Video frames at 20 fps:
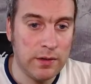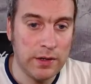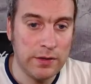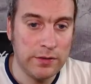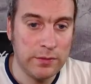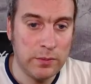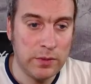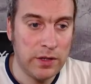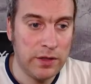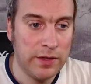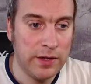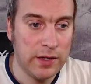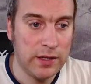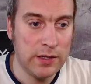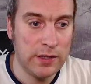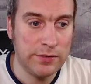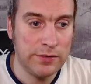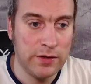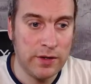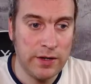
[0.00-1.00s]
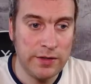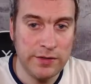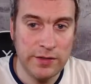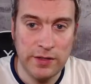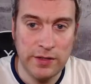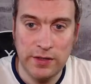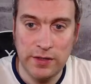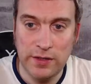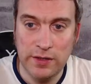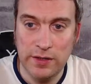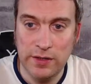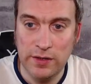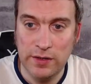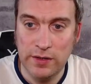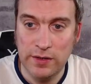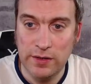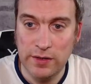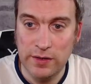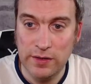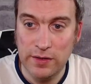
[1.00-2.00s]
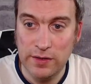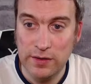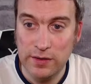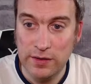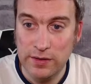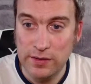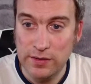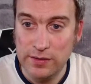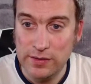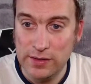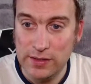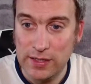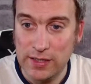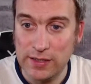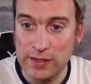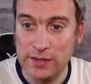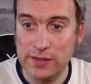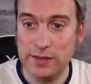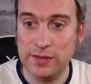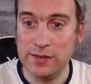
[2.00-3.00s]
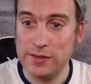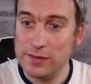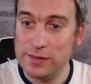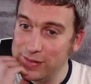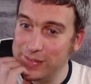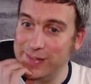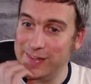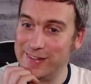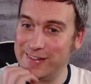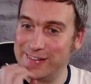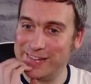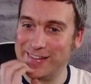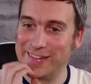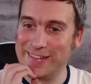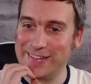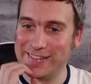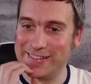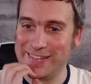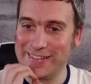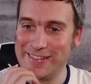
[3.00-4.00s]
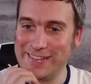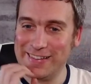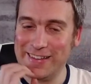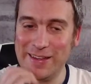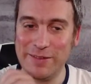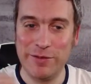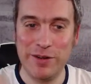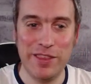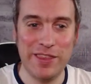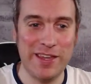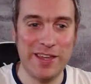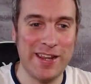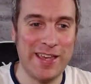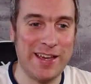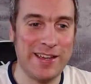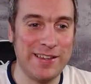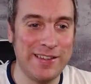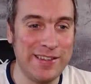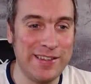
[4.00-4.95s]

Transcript: What do you think of this, guys? Ta-da! What do you think of that?